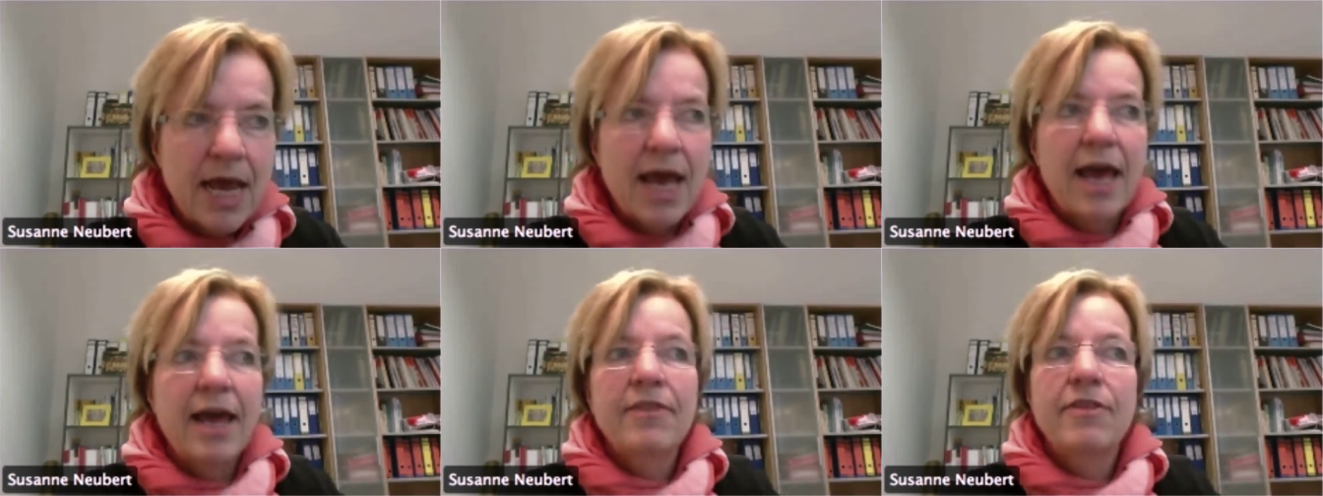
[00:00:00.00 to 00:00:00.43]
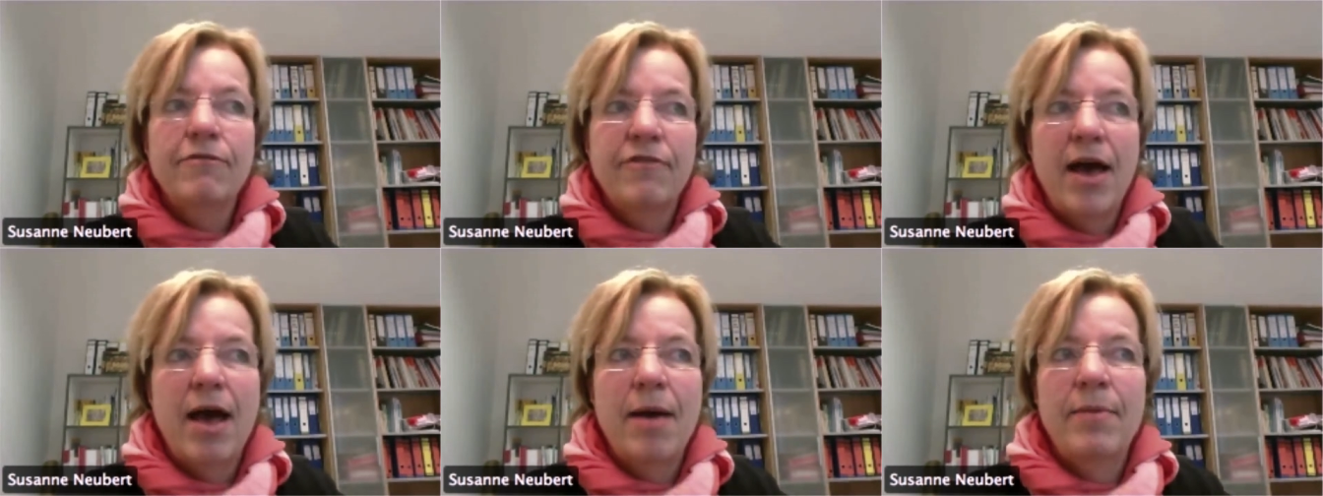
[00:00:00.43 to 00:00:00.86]
and the
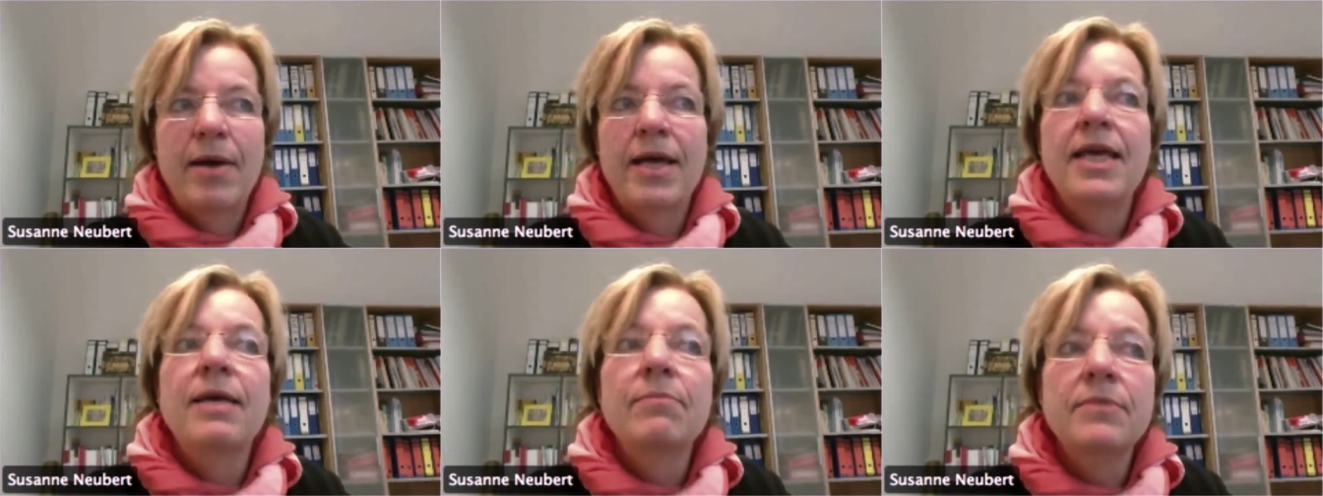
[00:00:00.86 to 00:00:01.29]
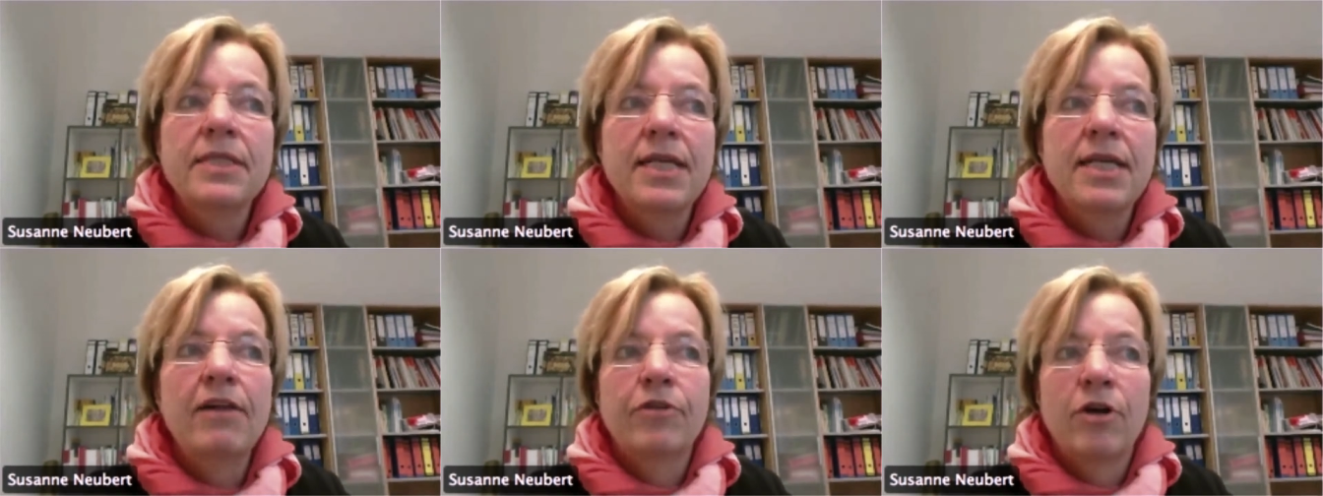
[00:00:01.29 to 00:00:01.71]
farmer
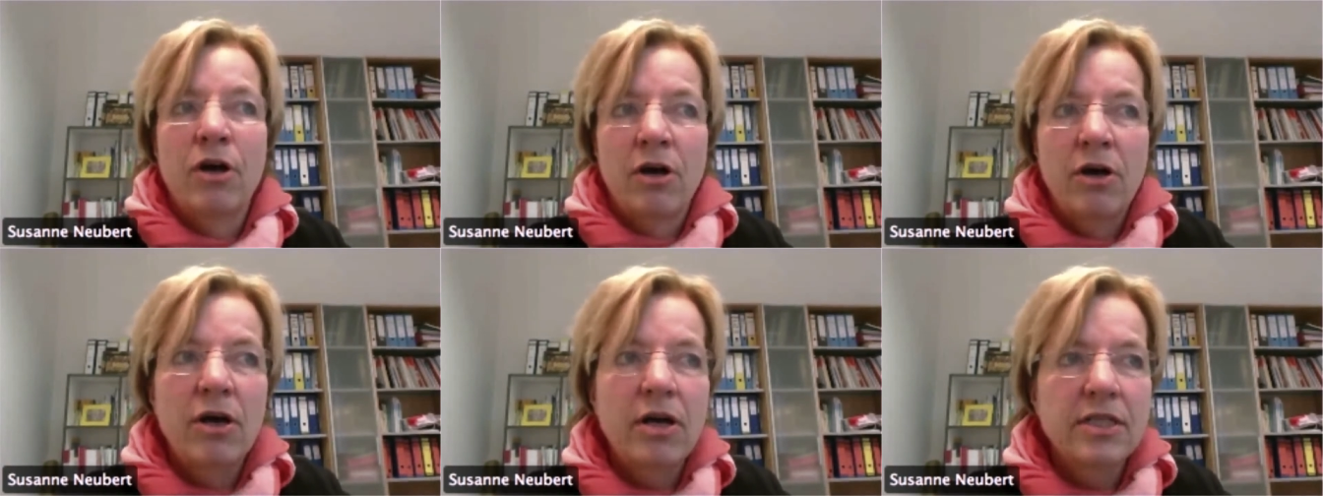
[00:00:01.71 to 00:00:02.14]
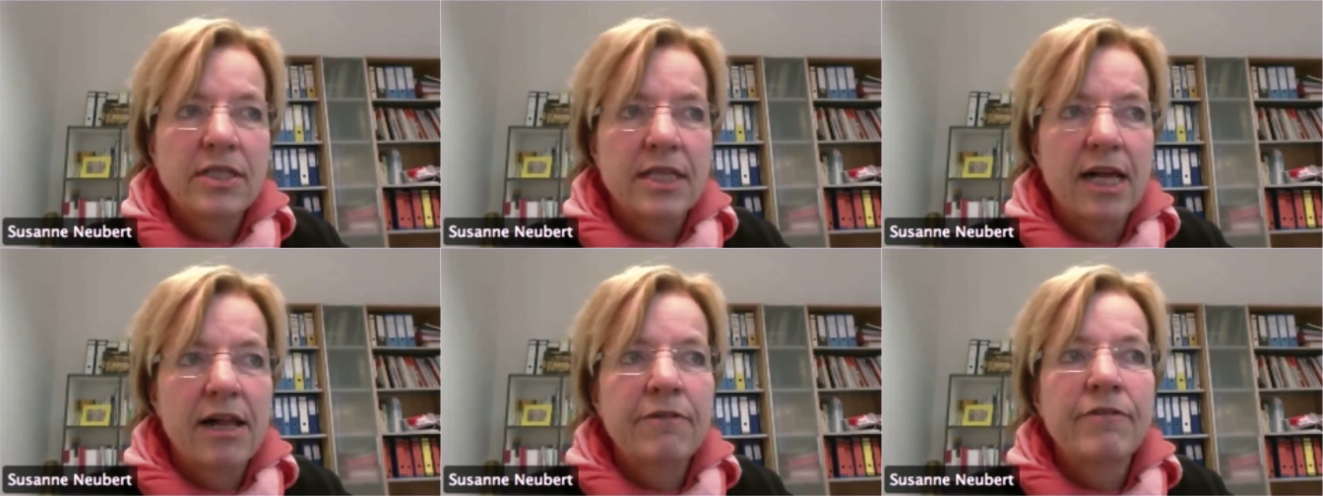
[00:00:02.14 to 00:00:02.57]
himself or
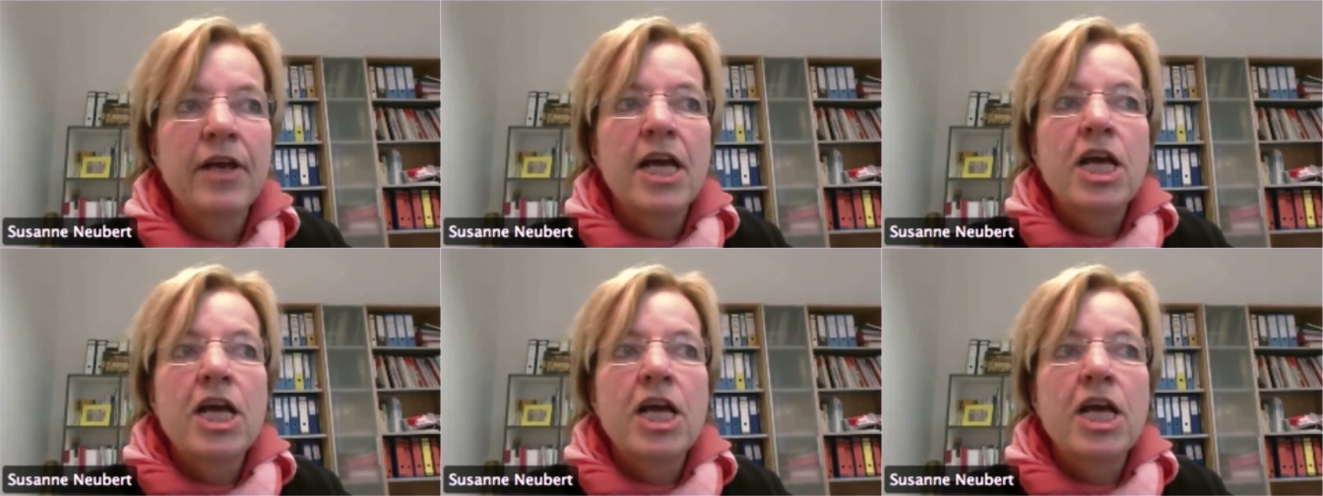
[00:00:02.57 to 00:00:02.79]
herself,